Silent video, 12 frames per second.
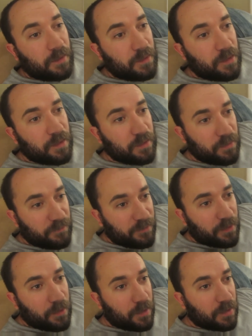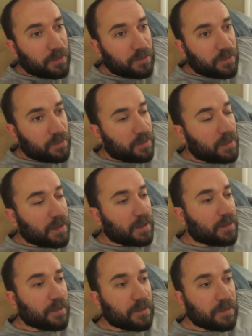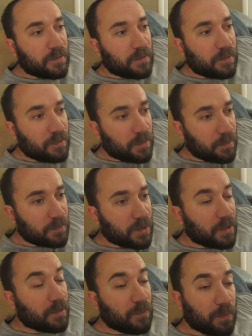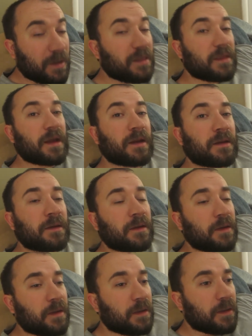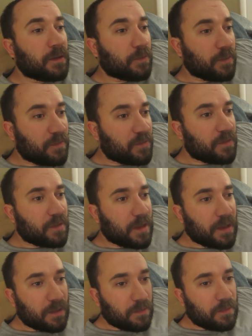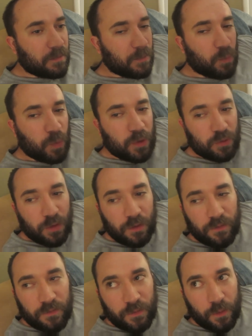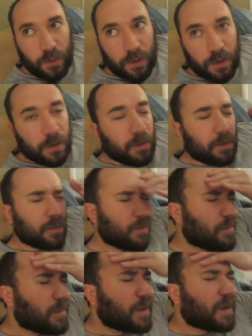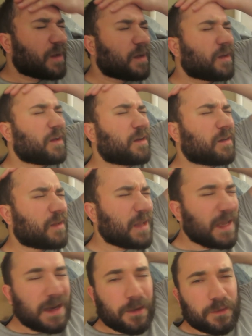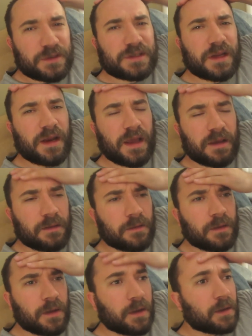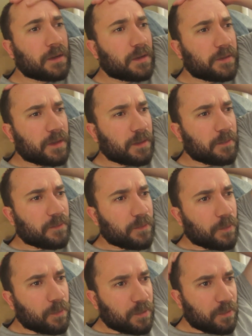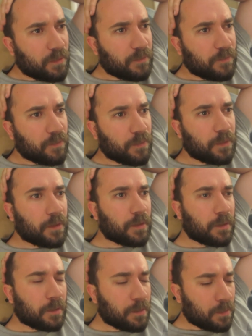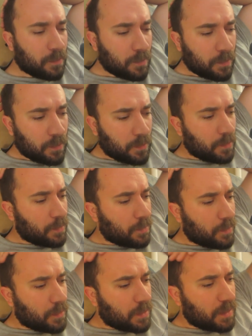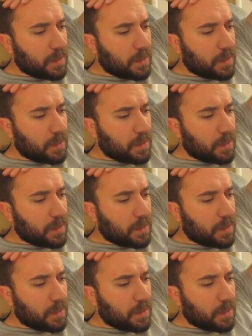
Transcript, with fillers: This vlog is just an endless. I'm tired, but it's not. We just had. I mean, we drove for uh, eight hours today. And the day before we drove for I